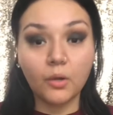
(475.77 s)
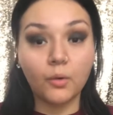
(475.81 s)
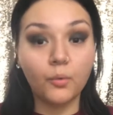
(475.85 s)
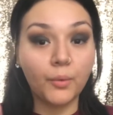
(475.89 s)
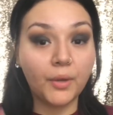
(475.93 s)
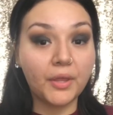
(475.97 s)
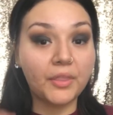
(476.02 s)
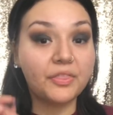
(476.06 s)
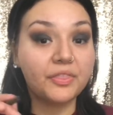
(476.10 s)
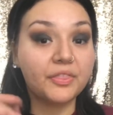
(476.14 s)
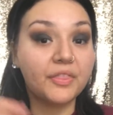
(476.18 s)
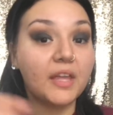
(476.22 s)

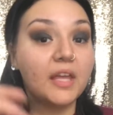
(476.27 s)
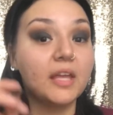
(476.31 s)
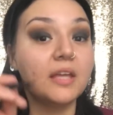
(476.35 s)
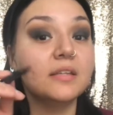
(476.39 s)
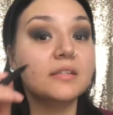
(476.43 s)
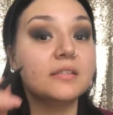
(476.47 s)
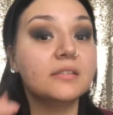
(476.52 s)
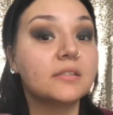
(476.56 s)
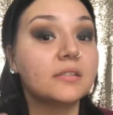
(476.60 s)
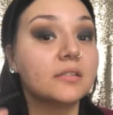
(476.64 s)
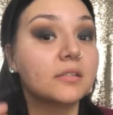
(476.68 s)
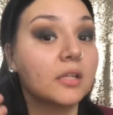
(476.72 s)
with
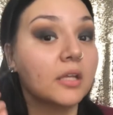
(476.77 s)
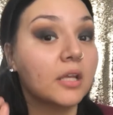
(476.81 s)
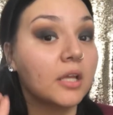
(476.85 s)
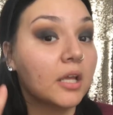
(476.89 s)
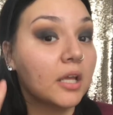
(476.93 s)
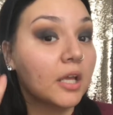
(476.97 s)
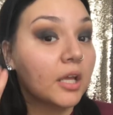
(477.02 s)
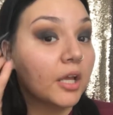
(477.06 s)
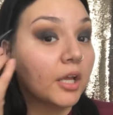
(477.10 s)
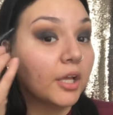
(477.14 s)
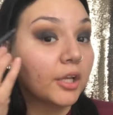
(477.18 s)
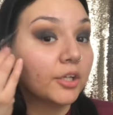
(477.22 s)
this,
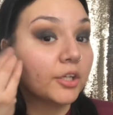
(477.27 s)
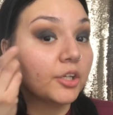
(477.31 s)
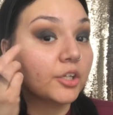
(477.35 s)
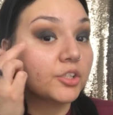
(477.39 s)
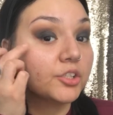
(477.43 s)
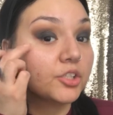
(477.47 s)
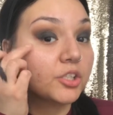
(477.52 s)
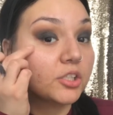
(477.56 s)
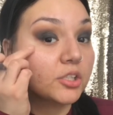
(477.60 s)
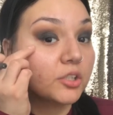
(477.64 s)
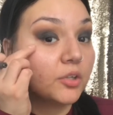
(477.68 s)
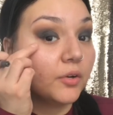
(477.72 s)
you're
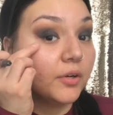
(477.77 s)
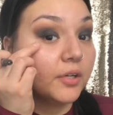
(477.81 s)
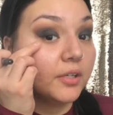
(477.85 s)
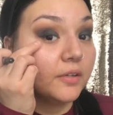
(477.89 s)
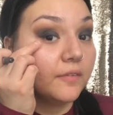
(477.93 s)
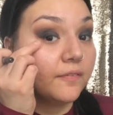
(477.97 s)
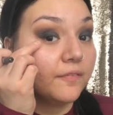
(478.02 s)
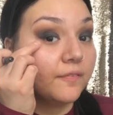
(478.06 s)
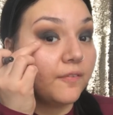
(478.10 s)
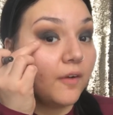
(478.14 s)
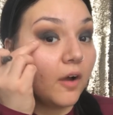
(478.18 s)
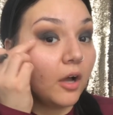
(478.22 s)
just going
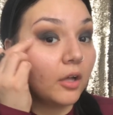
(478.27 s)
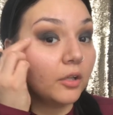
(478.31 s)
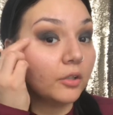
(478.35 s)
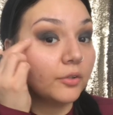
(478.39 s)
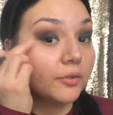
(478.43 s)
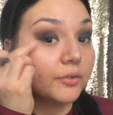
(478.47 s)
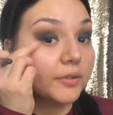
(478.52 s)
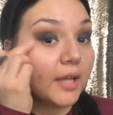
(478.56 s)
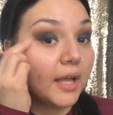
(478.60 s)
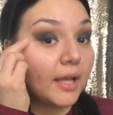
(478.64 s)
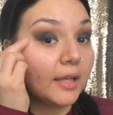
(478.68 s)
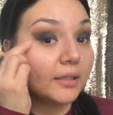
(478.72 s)
to
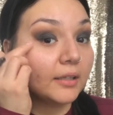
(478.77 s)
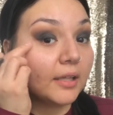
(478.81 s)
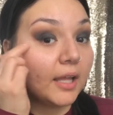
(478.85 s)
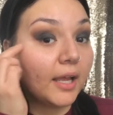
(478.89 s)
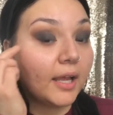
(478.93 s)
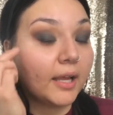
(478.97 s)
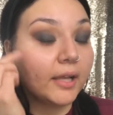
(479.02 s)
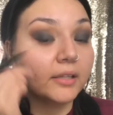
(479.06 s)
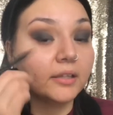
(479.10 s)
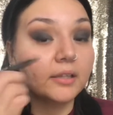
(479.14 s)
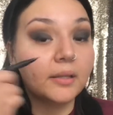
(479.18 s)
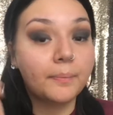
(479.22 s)
follow that
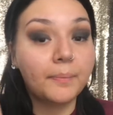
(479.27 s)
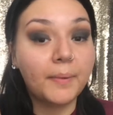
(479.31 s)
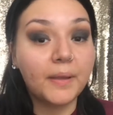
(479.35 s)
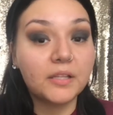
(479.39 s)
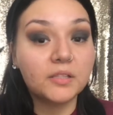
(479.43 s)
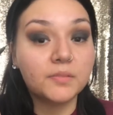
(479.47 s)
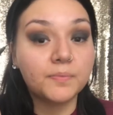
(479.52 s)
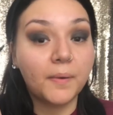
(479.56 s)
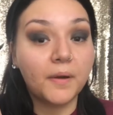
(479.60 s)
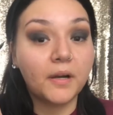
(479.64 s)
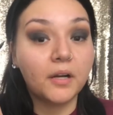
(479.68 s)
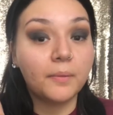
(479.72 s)
line. The
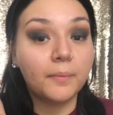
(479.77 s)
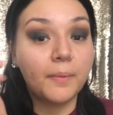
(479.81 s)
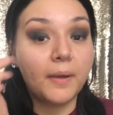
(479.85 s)
best part